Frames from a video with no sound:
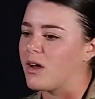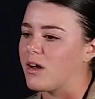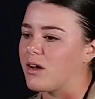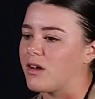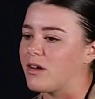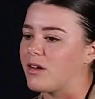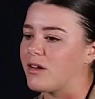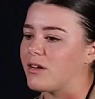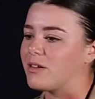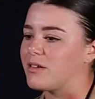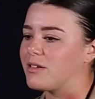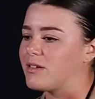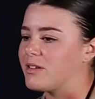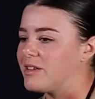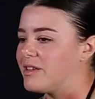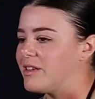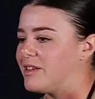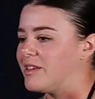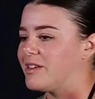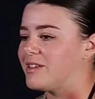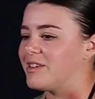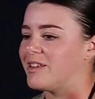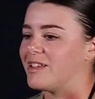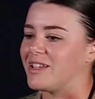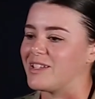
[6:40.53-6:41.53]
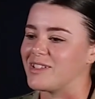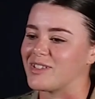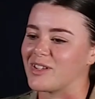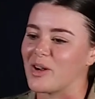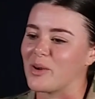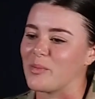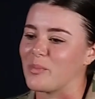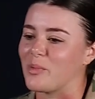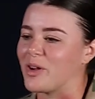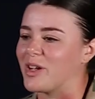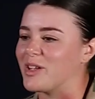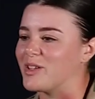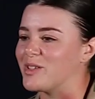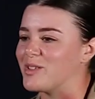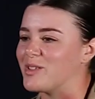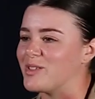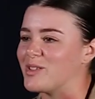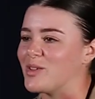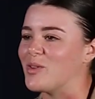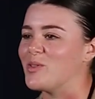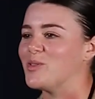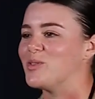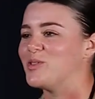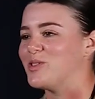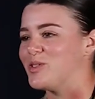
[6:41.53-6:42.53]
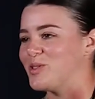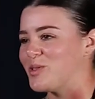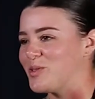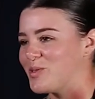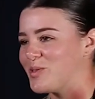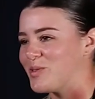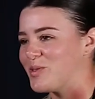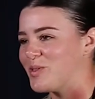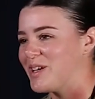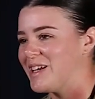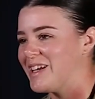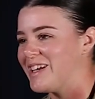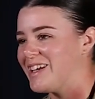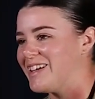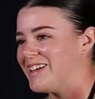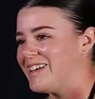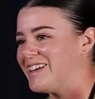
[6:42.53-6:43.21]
and they started bringing soju,